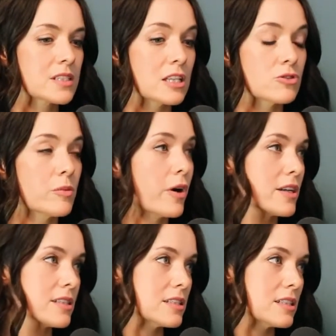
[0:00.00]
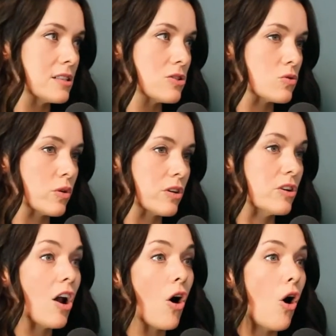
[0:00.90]
sensory processing
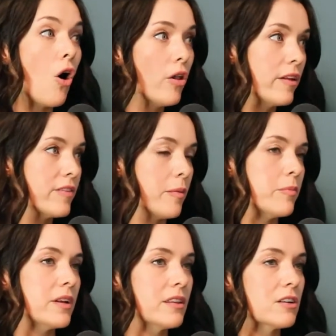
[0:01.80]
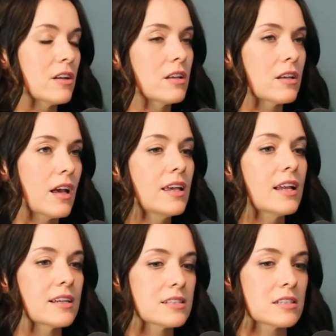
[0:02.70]
disorder. Not all of them, but
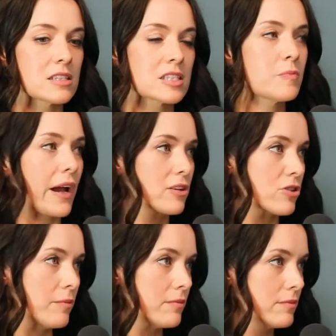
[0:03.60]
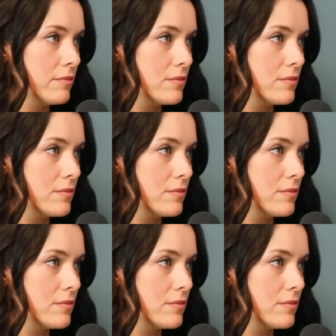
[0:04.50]
again, because it's a spectrum.